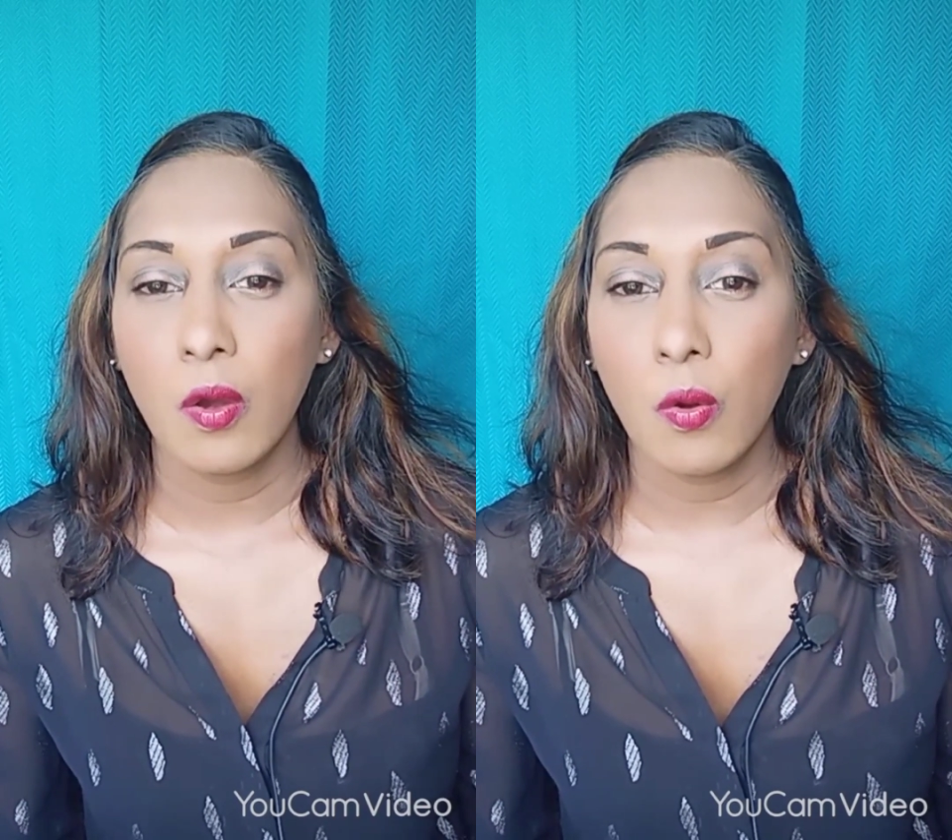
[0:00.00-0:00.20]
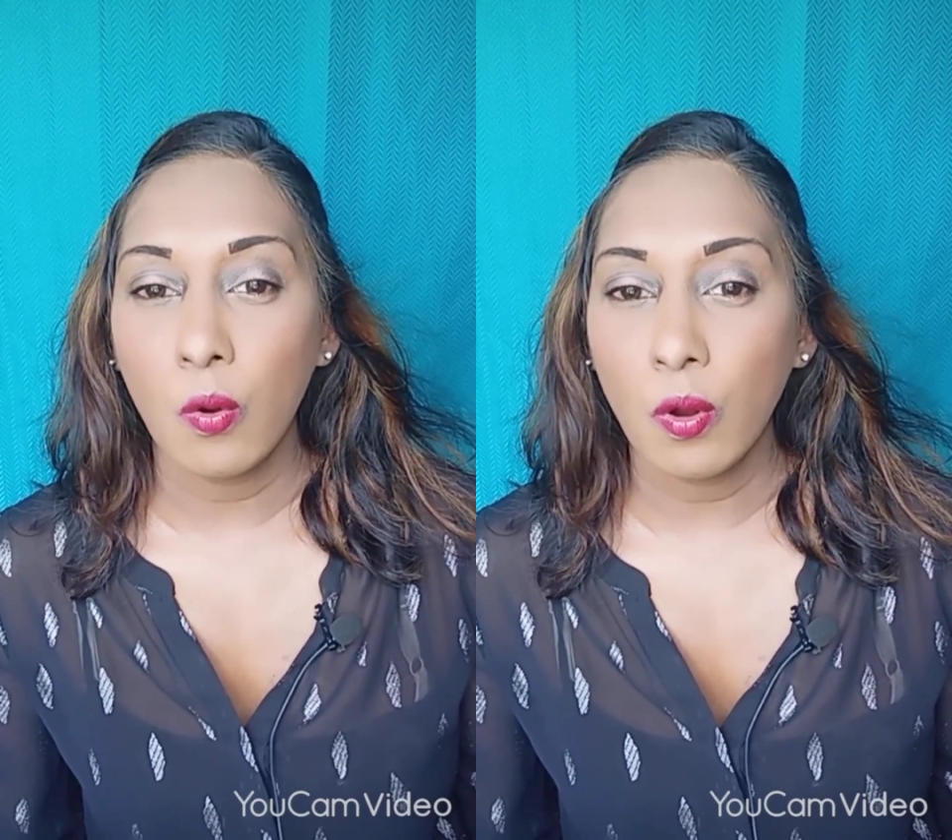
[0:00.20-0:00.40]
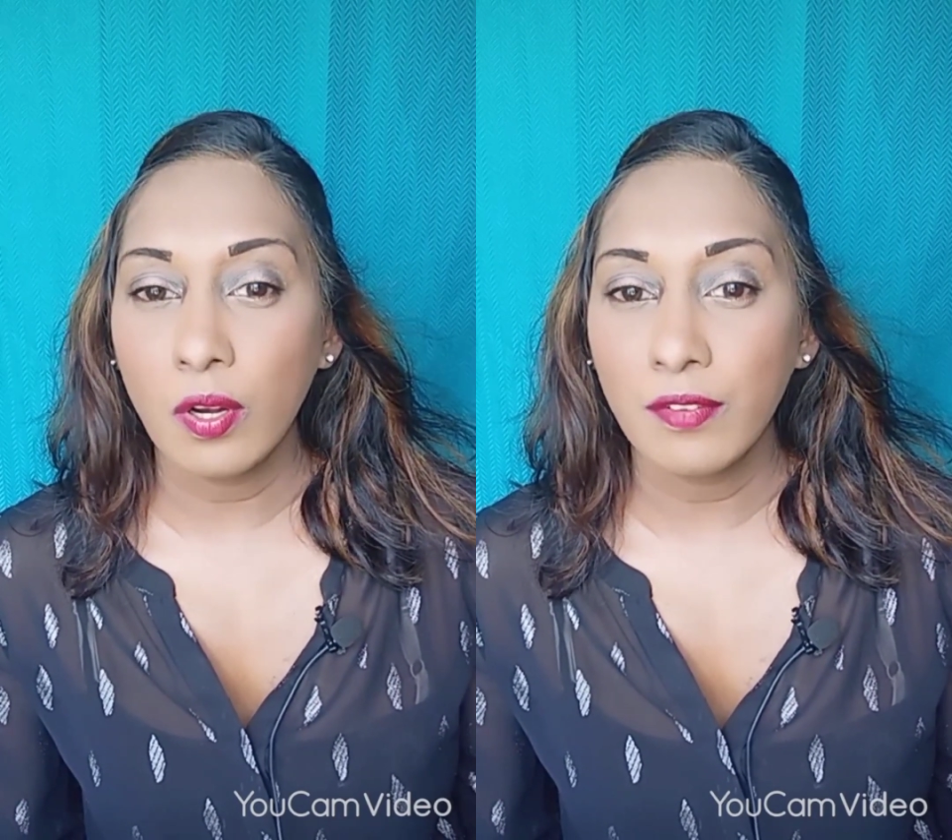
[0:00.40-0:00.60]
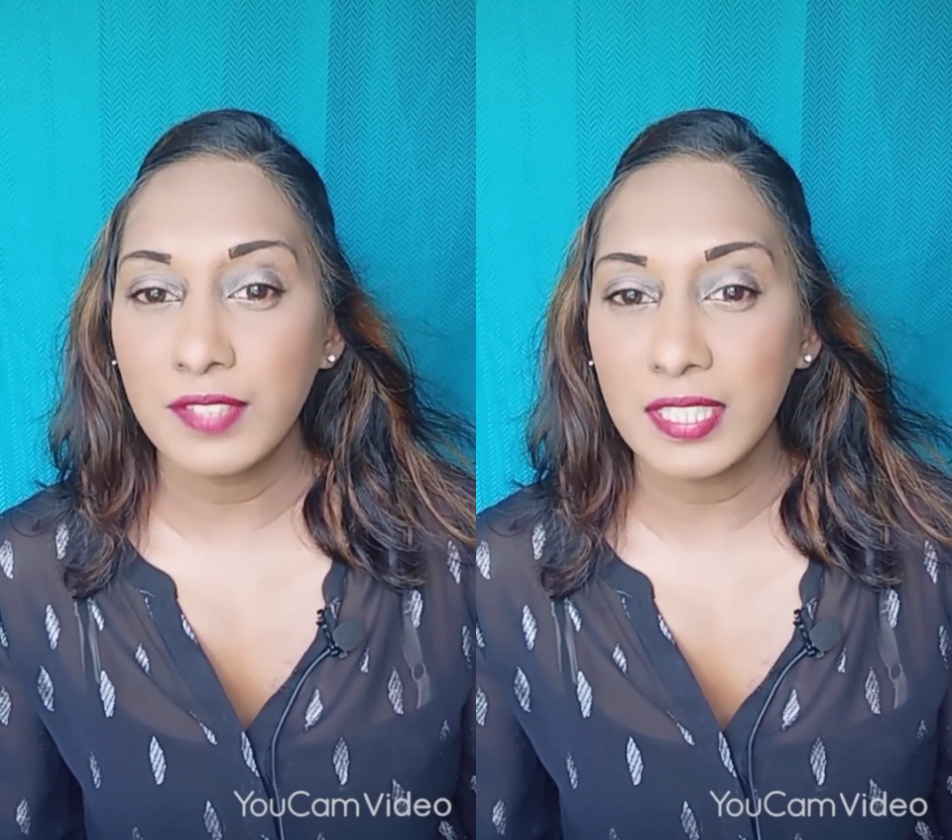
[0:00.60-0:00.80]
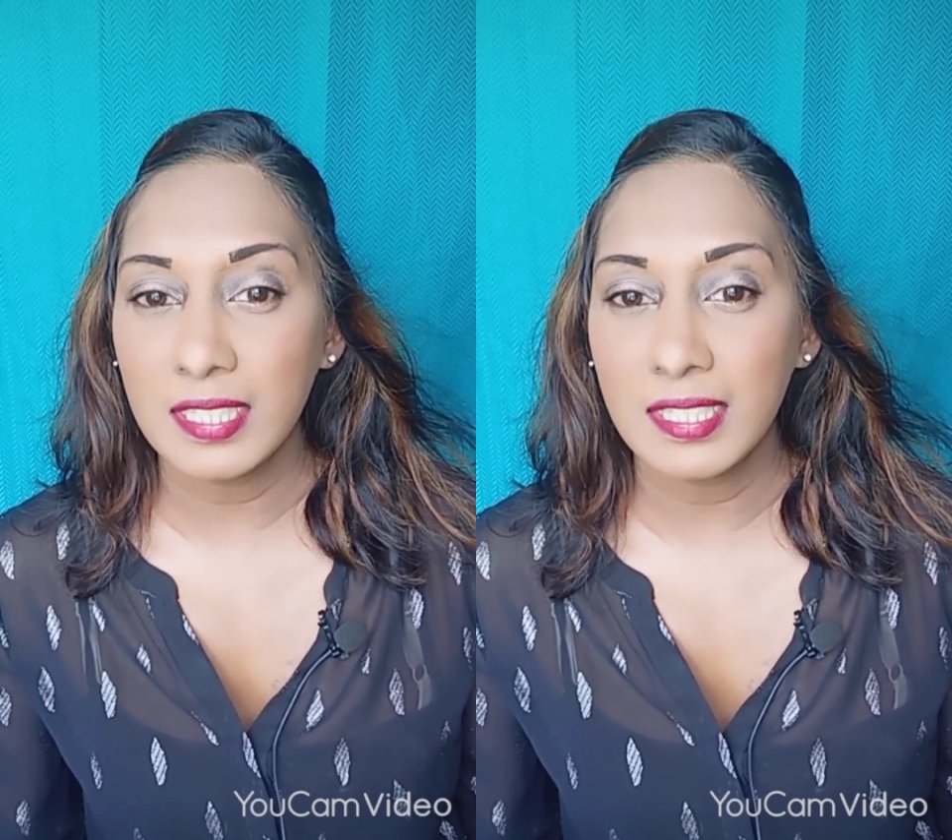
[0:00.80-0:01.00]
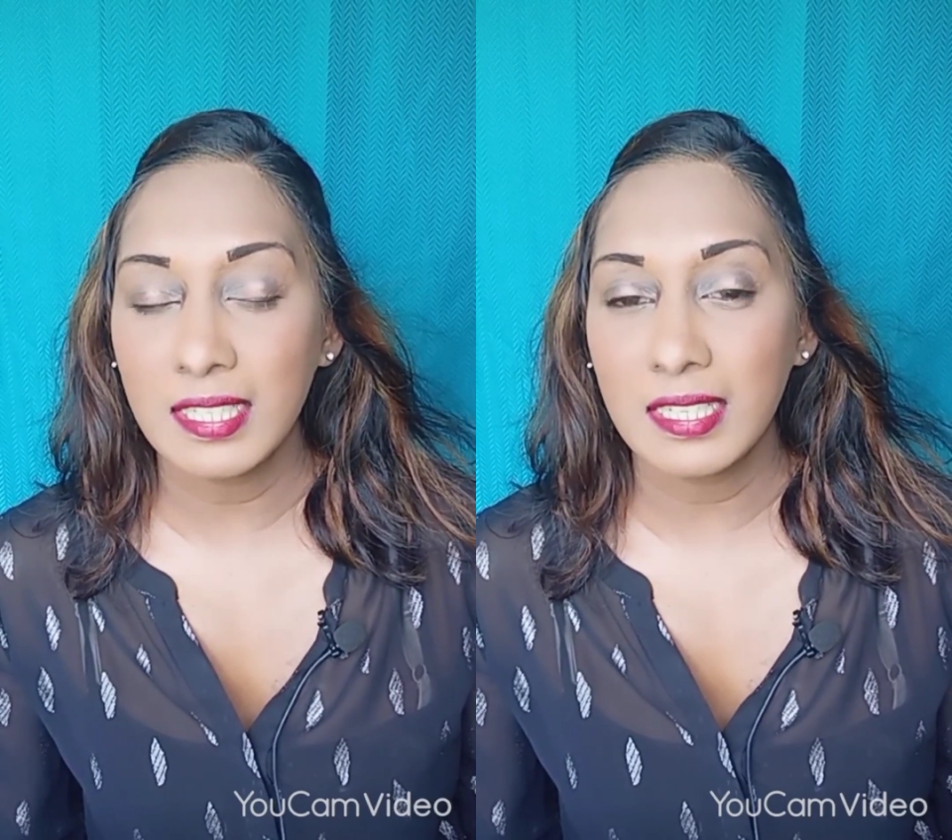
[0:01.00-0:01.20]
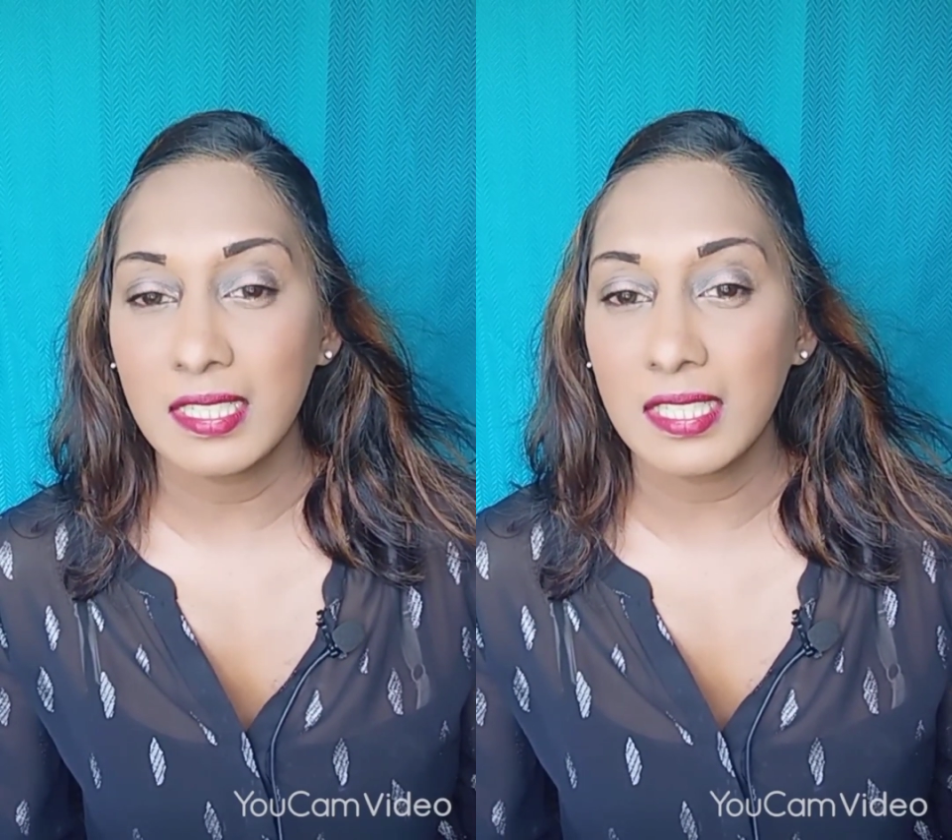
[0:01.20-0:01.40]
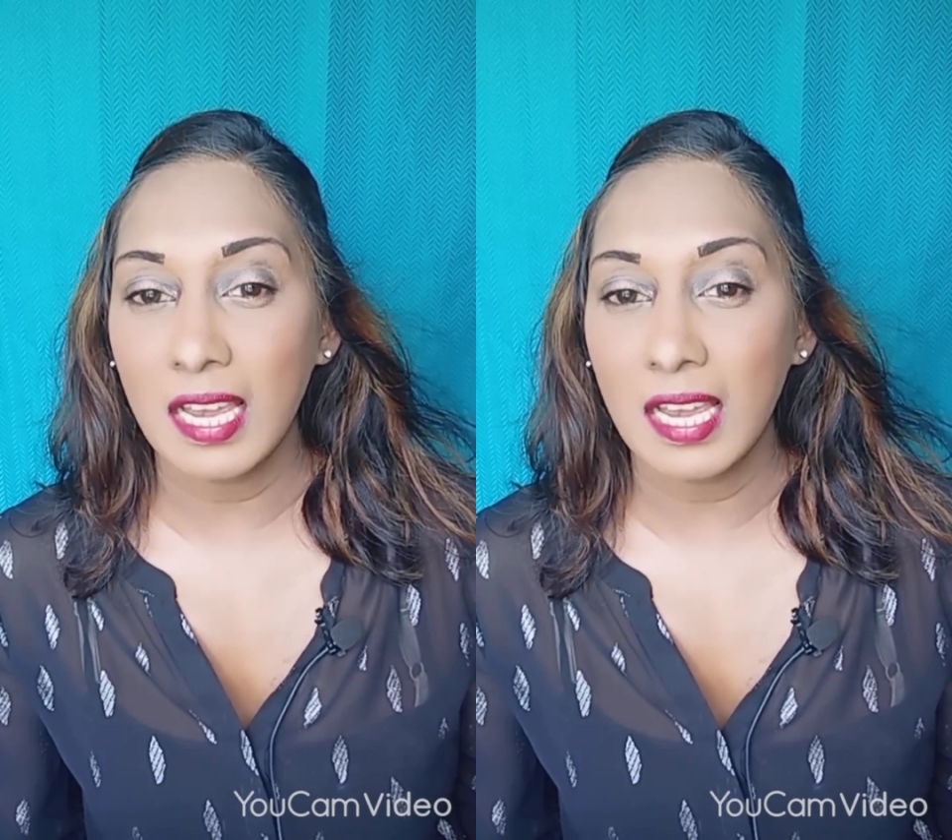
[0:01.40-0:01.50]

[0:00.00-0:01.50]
All of these things